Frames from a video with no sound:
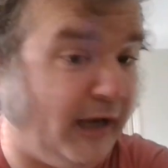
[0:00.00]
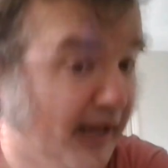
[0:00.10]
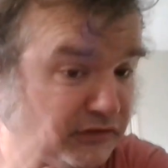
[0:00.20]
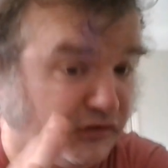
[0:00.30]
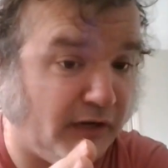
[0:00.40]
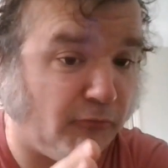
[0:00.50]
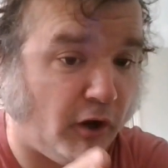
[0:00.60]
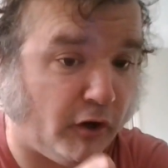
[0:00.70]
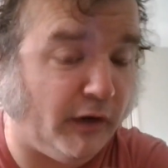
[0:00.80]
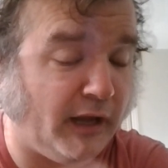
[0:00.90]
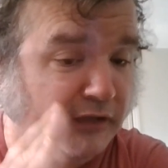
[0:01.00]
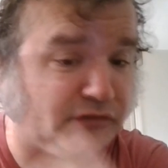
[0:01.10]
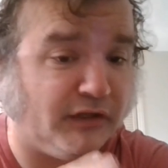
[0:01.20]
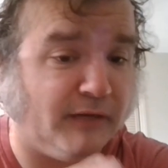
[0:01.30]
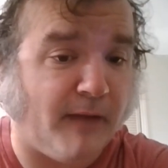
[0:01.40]
And it has to hit water, and it has
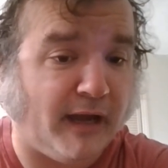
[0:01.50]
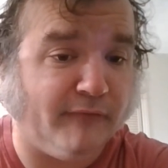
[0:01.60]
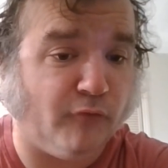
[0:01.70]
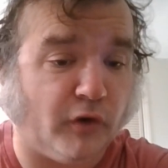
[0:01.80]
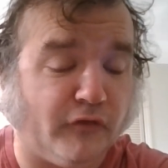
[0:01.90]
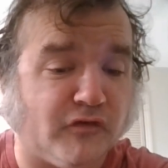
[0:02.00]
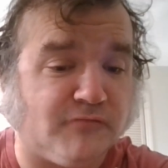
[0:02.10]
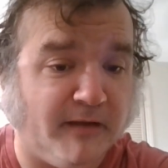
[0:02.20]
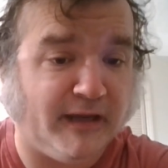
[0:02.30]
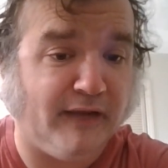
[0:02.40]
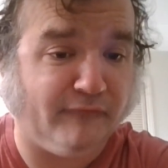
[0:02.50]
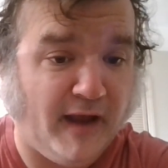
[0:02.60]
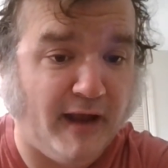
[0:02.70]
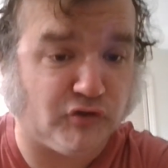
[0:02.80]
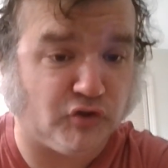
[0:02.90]
to hit a body of water that's big enough to
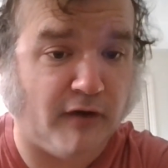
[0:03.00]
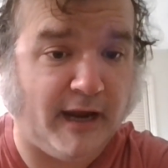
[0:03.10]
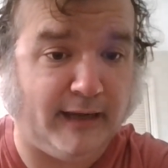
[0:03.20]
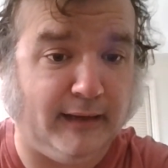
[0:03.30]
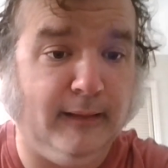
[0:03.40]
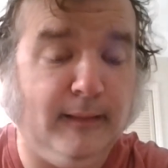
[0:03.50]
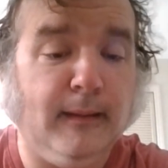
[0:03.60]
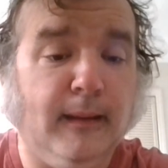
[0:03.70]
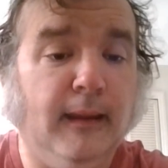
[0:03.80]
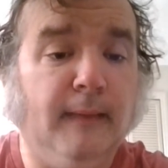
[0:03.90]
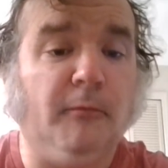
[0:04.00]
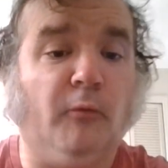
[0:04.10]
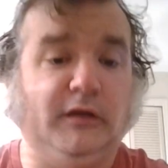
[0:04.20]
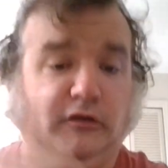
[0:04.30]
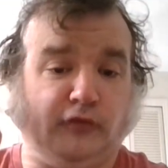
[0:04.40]
house a Kraken. But
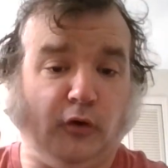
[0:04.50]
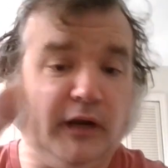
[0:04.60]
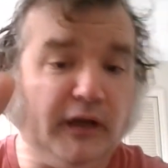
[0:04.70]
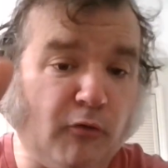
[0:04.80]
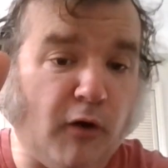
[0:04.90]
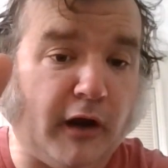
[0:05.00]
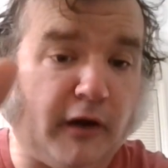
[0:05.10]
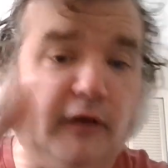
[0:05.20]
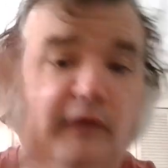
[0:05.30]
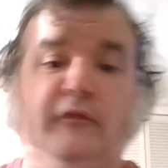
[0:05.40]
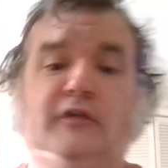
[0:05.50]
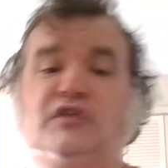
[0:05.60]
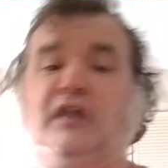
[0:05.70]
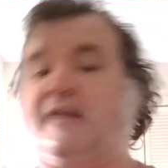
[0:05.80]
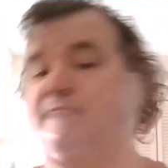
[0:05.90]
when you throw it in the water, there's
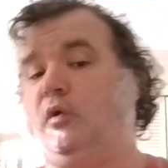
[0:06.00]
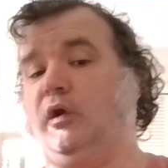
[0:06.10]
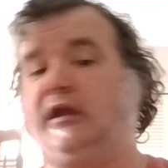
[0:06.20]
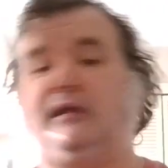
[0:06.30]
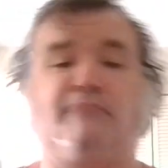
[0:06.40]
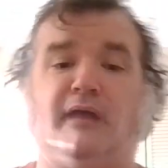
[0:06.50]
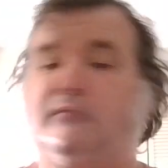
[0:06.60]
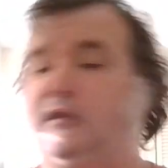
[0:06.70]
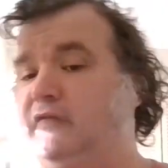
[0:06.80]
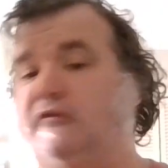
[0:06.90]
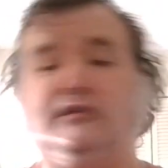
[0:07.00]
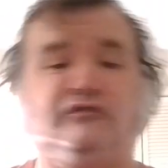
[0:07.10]
a lot of boiling and bubbling in it.